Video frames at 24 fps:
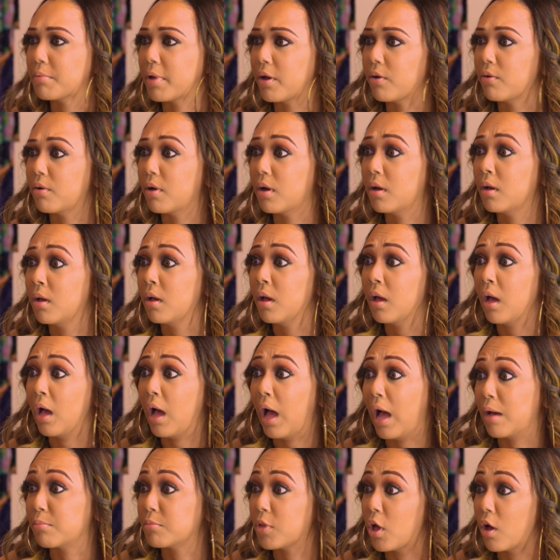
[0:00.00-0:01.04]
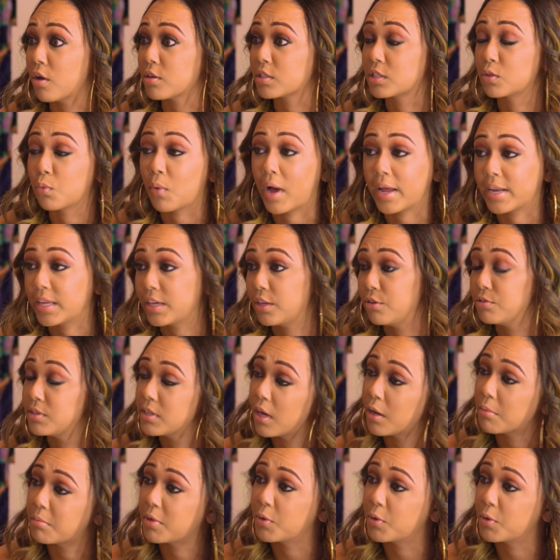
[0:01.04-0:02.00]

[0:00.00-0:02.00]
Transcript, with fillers: about? I'm lost. So why didn't you tell